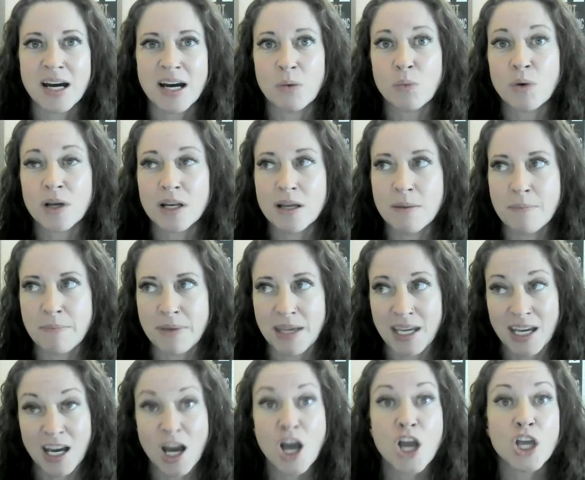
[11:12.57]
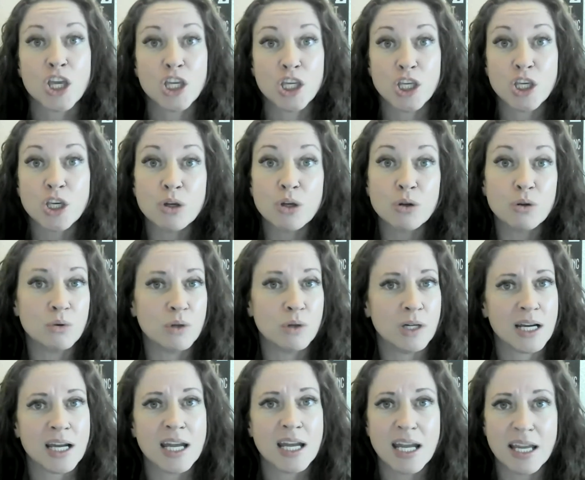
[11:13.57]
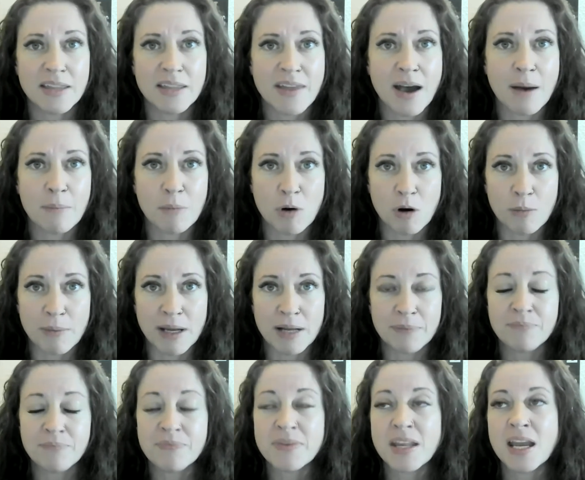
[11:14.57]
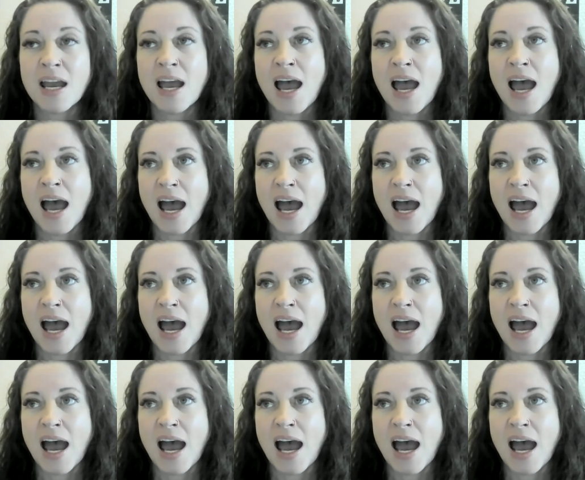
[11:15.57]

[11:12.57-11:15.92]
That wouldn't be you in that moment.